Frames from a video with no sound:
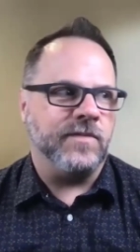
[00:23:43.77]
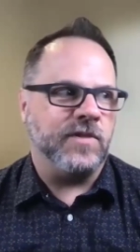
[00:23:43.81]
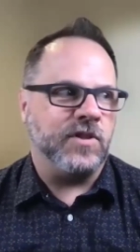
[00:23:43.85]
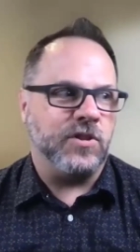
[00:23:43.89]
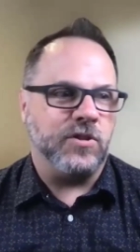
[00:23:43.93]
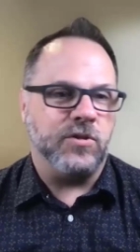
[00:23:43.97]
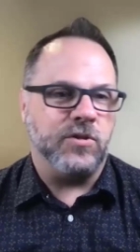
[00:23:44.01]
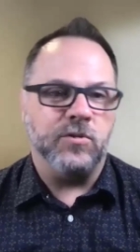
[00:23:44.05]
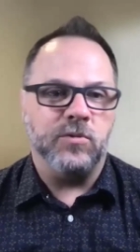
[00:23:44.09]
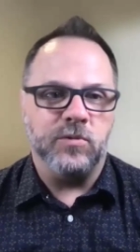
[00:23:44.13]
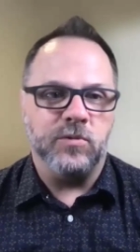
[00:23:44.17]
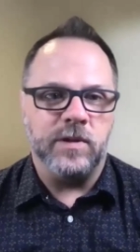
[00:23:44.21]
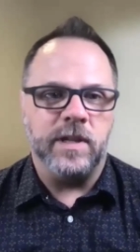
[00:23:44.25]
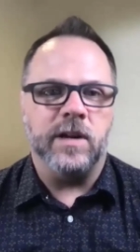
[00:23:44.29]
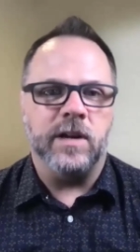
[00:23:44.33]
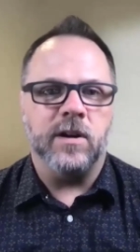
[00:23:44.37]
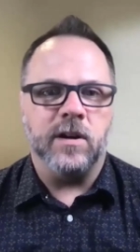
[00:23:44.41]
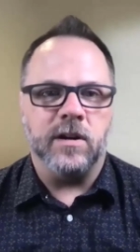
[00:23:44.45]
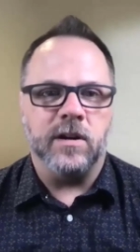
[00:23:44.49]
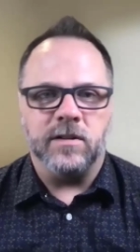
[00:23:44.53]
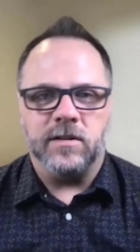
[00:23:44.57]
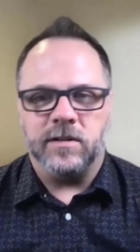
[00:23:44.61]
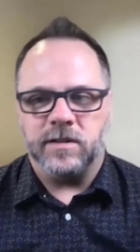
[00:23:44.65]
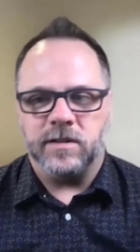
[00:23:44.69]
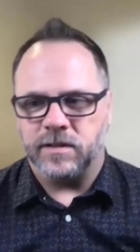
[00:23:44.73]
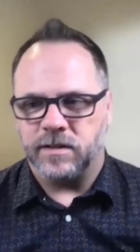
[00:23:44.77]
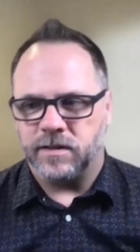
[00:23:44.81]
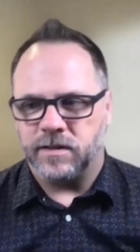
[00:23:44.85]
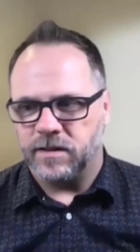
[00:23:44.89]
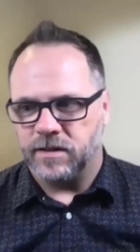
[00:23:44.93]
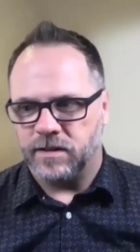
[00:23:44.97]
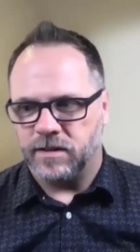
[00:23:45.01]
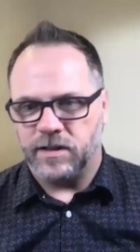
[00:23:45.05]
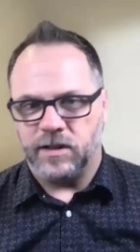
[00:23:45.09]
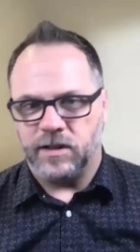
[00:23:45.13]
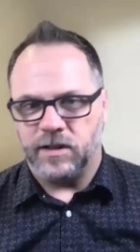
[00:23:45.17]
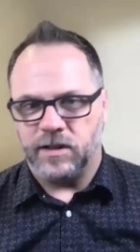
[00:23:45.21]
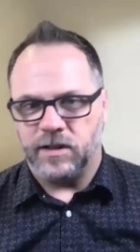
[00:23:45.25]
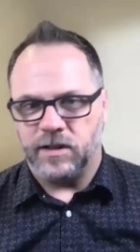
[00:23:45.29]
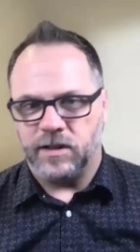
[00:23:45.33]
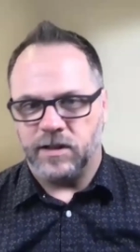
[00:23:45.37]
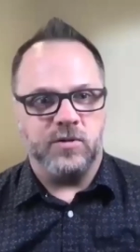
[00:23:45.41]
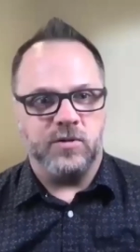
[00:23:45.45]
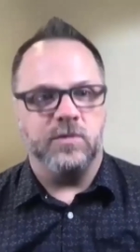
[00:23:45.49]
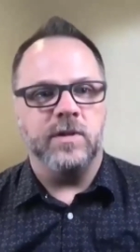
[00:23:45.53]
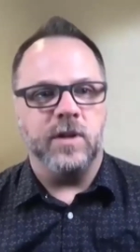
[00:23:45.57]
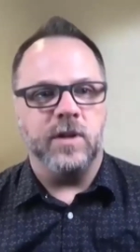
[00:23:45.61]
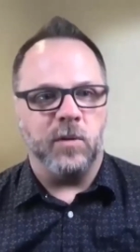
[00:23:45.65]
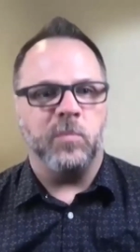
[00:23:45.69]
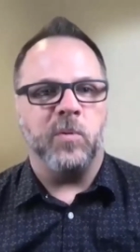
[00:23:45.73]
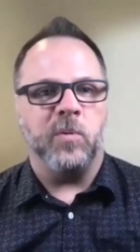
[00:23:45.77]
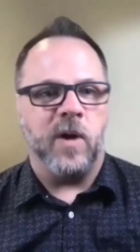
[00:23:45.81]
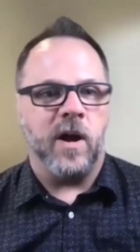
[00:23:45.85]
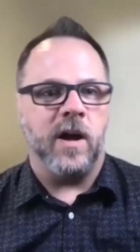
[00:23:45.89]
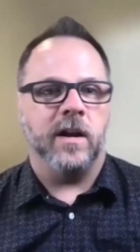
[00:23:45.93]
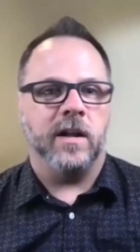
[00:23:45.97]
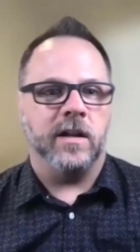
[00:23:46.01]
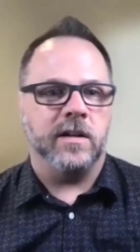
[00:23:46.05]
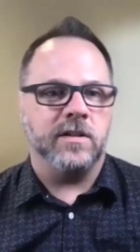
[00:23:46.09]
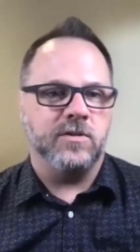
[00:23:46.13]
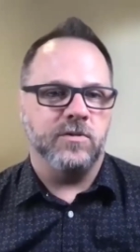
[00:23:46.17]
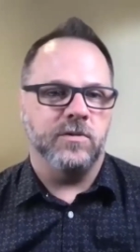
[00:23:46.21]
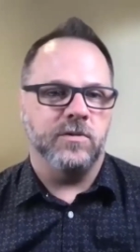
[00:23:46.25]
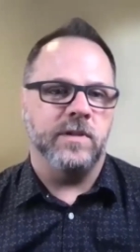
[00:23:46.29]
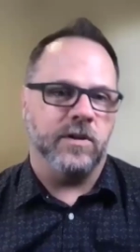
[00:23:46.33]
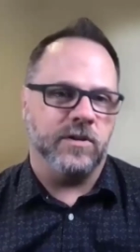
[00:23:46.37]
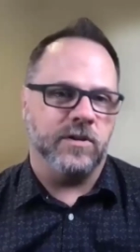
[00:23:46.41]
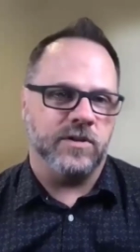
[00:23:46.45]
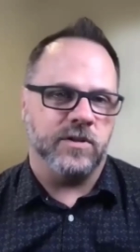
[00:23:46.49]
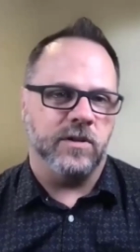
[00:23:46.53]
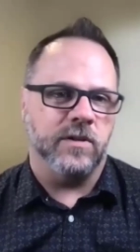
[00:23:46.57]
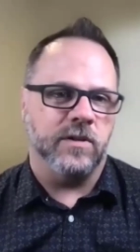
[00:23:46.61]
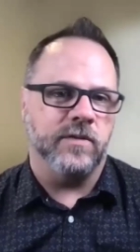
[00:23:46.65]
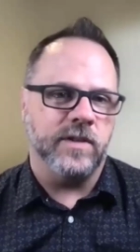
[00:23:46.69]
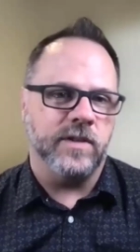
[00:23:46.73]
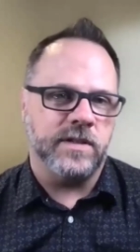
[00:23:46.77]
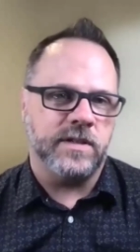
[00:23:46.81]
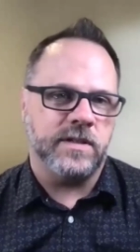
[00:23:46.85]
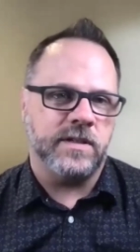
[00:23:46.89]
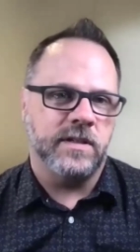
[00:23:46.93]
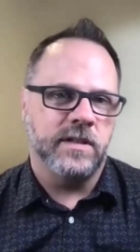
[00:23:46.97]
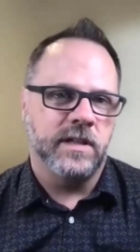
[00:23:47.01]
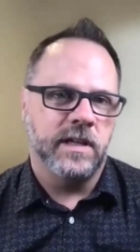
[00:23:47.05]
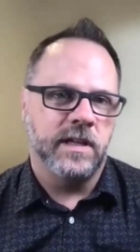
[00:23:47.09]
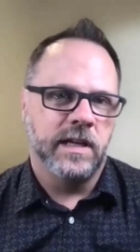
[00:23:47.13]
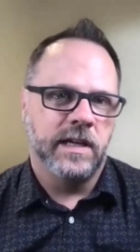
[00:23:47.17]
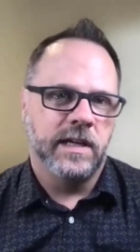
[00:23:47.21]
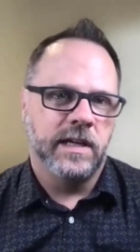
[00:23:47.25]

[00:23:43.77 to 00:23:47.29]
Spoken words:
to their product, to their service.